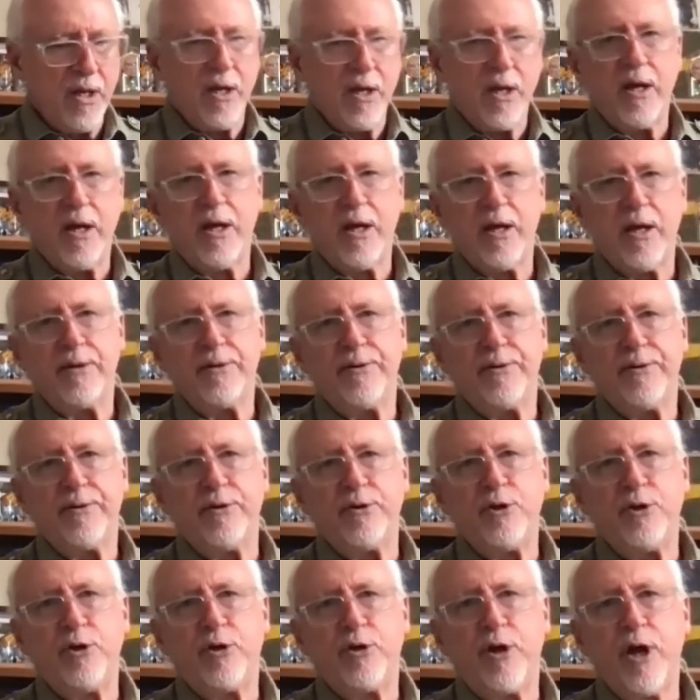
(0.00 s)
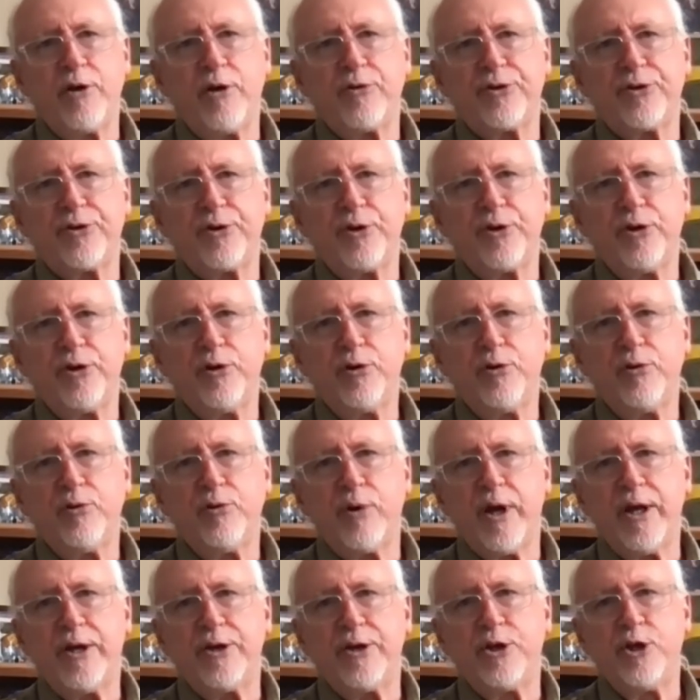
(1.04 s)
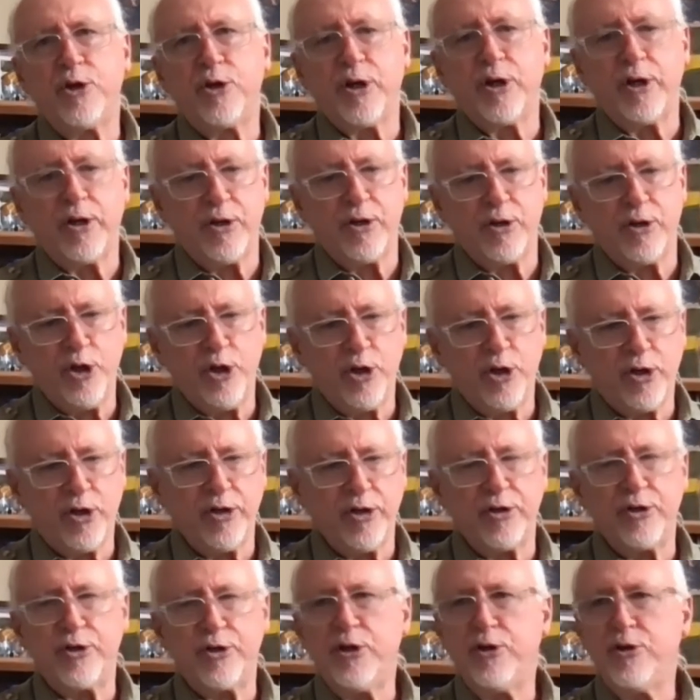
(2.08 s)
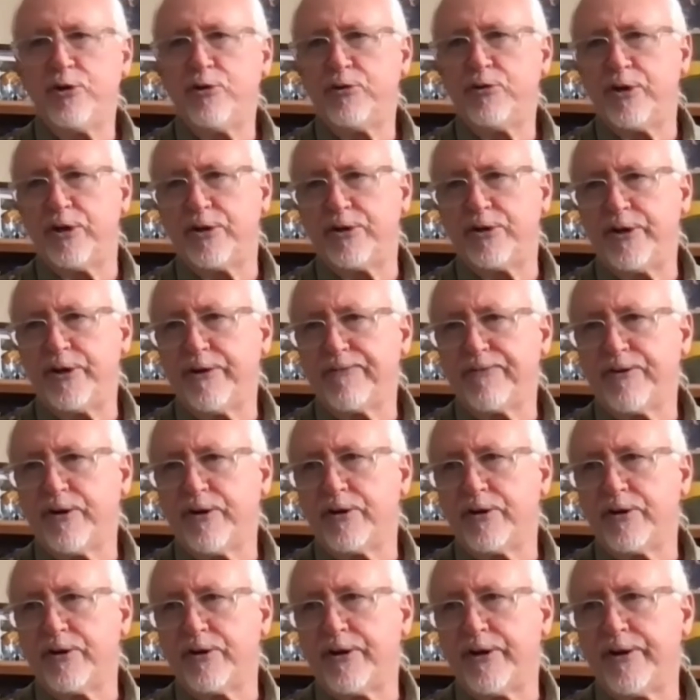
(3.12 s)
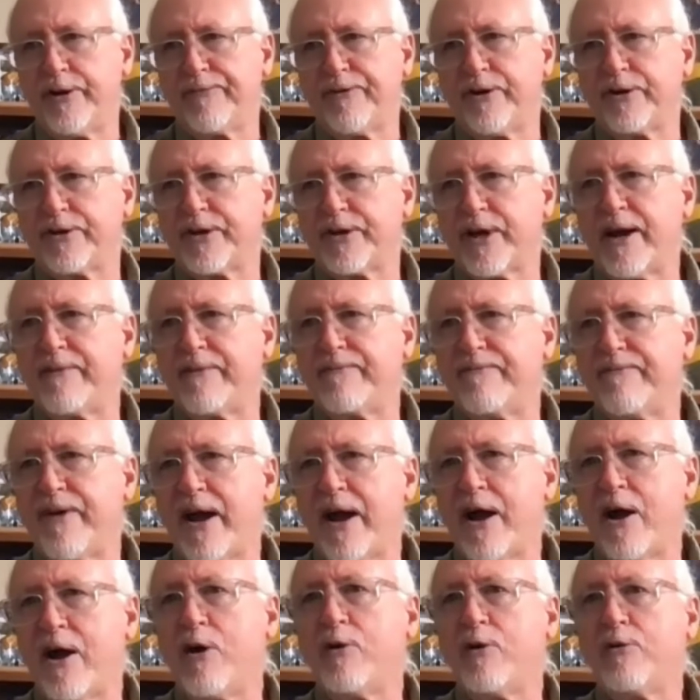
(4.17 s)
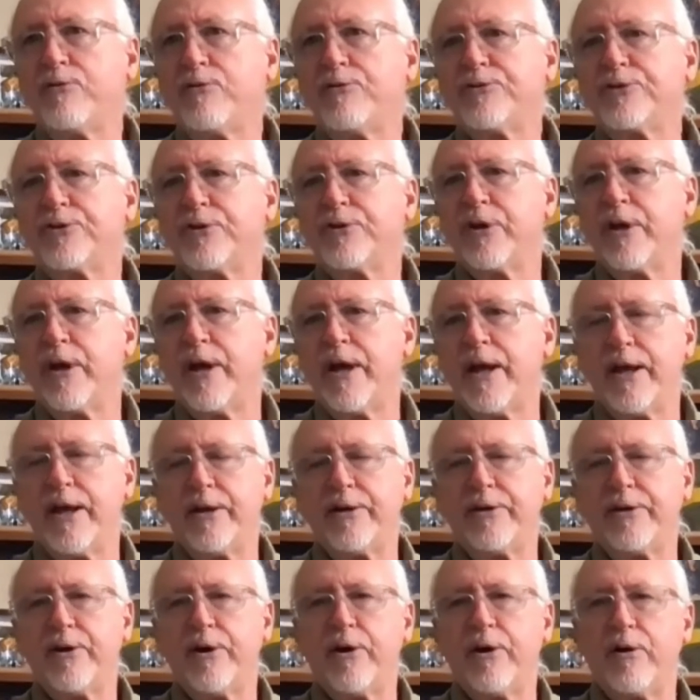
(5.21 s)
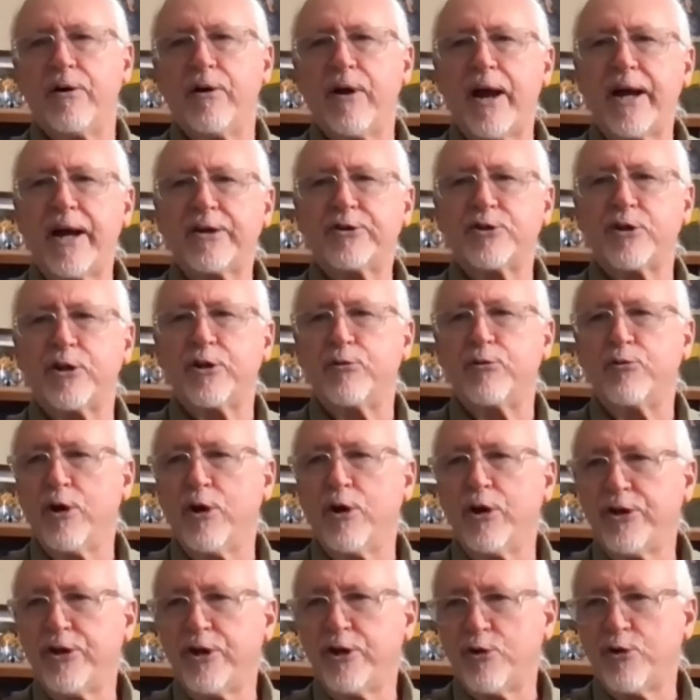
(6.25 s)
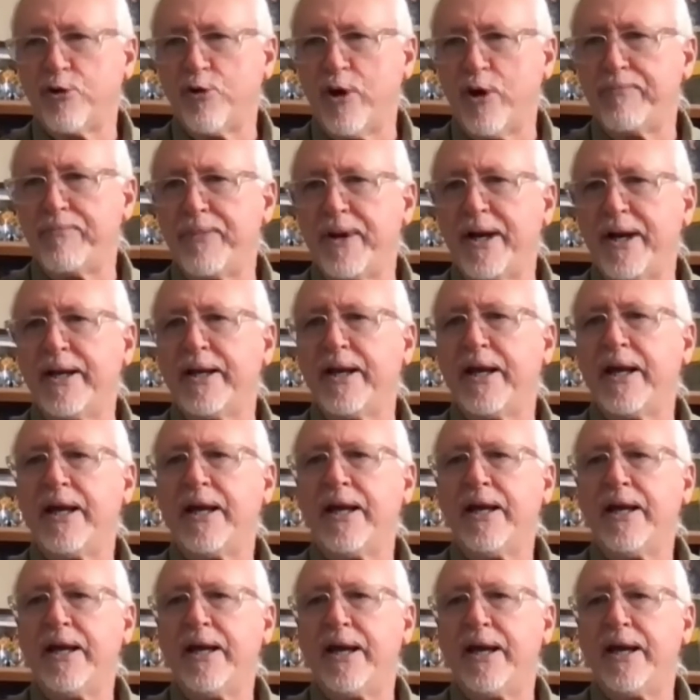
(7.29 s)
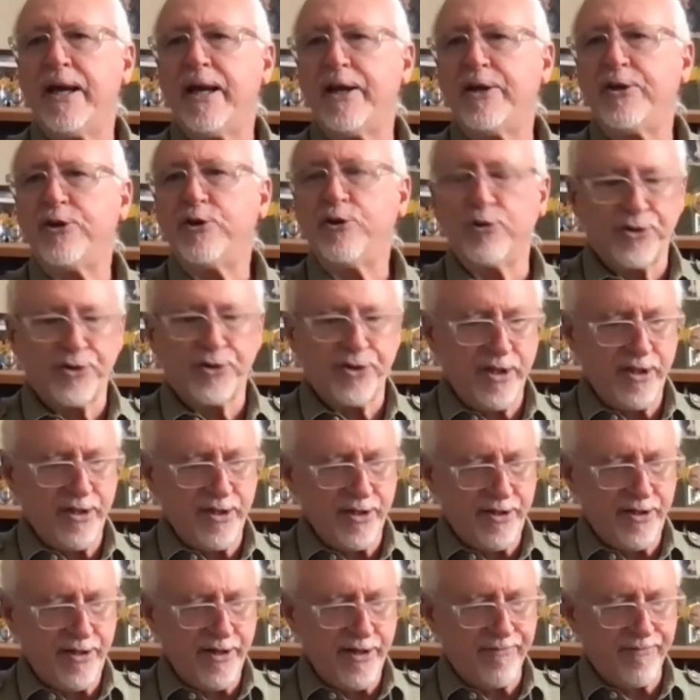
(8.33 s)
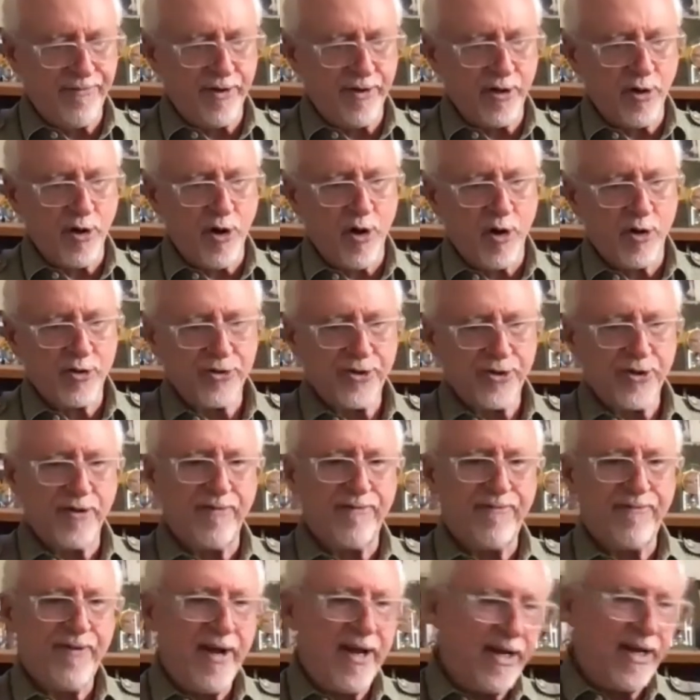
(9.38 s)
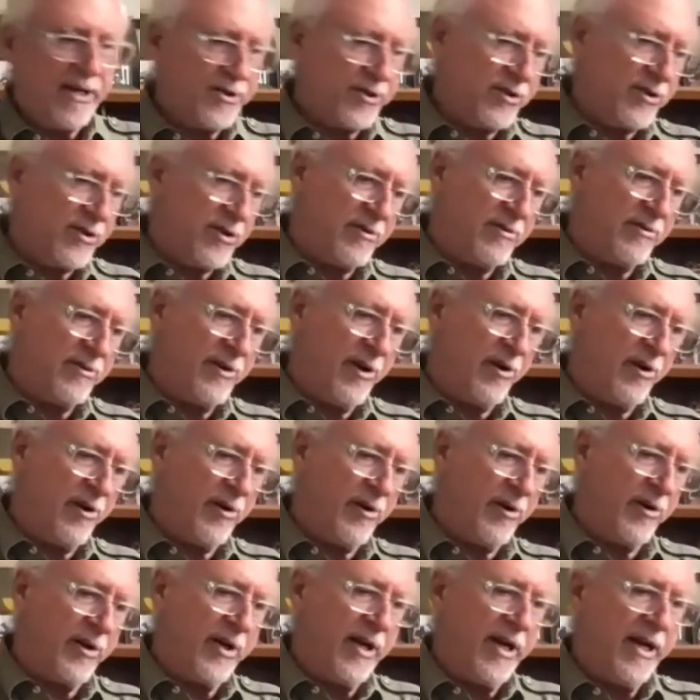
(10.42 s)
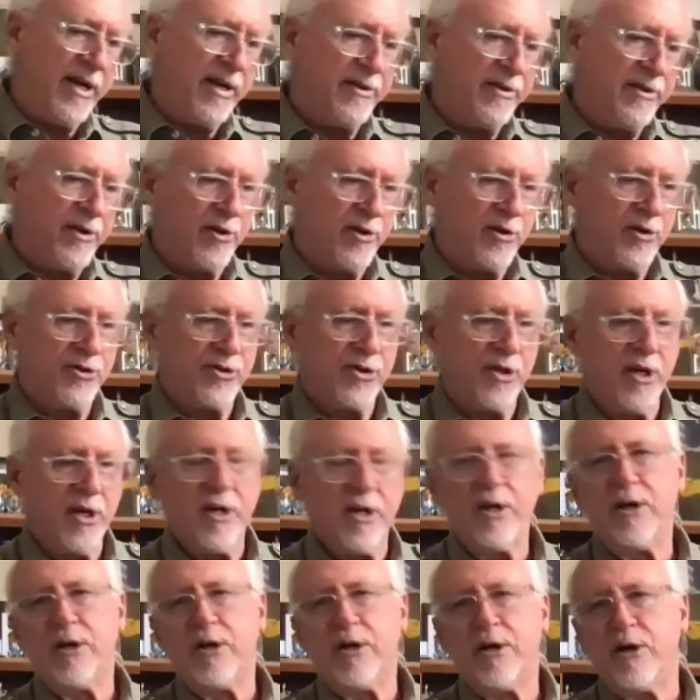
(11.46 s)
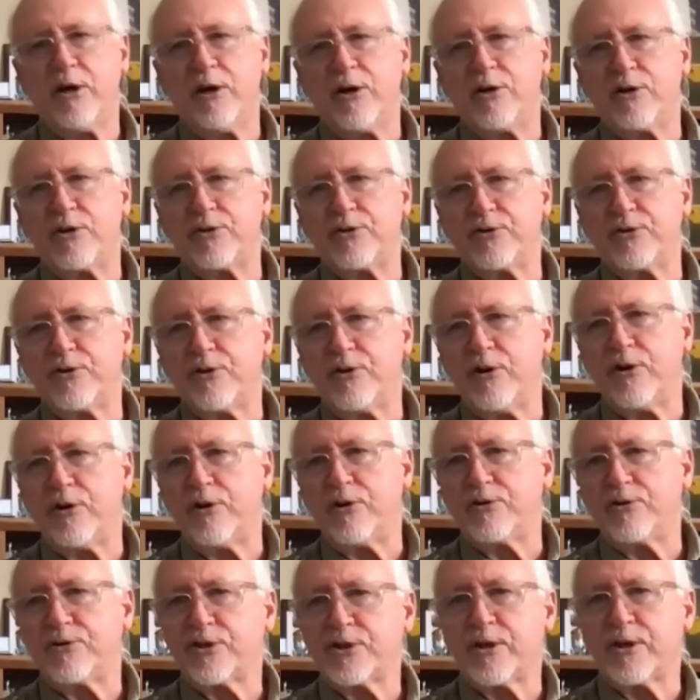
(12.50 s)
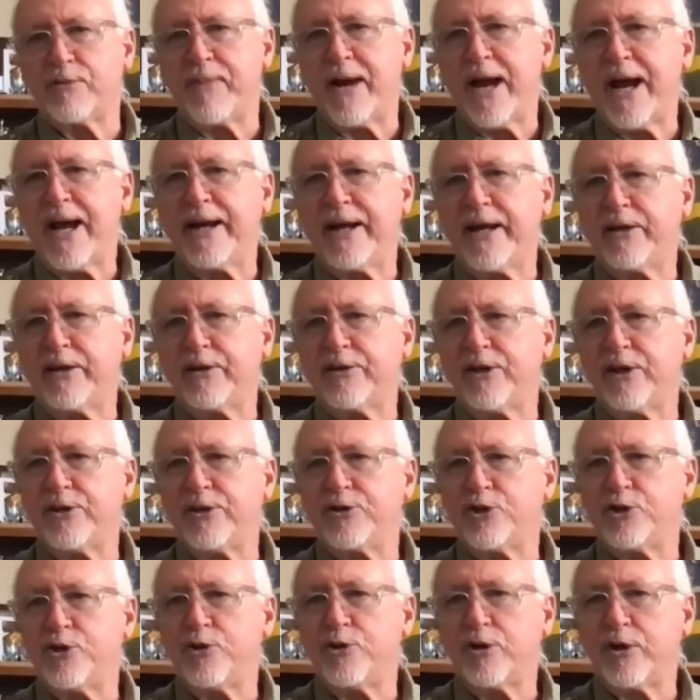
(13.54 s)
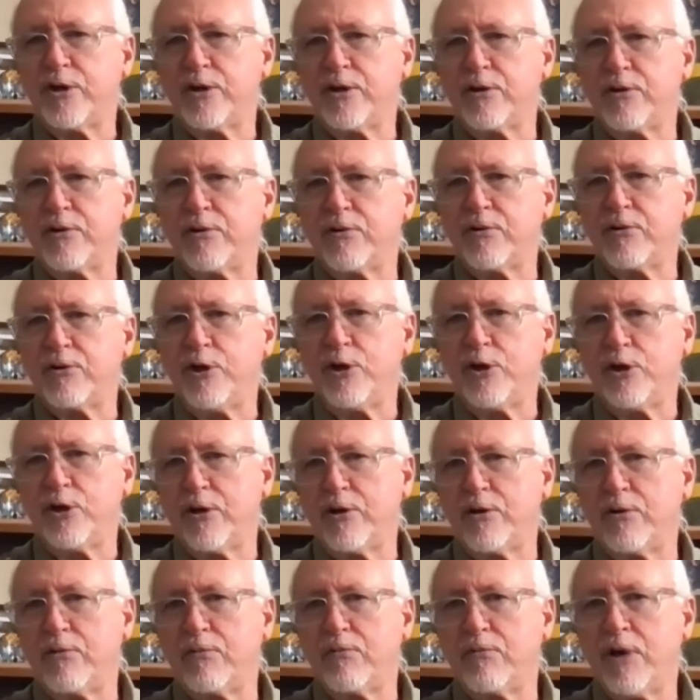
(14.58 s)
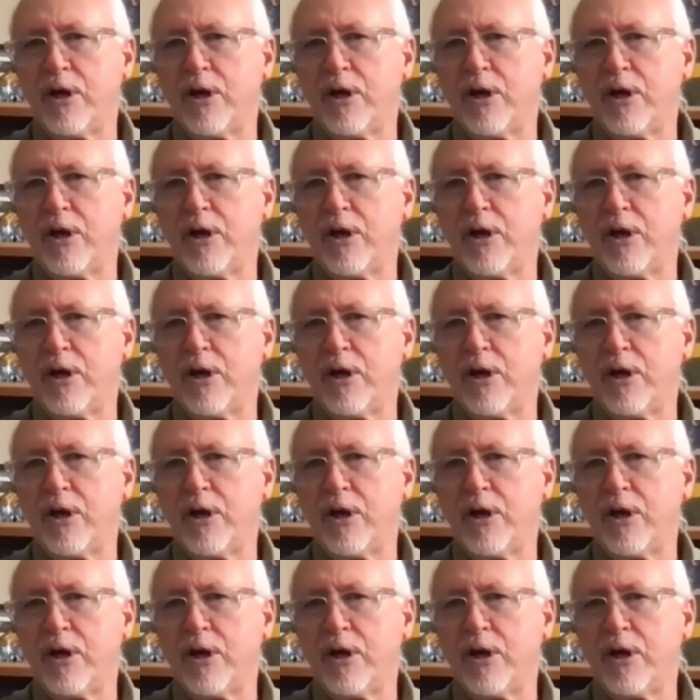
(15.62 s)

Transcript: and you go through and you can you can do the different different type valves and uh, actually run the equipment and you'll see the different cause and effects and there again there's a, uh, a uh, schematic that you can you can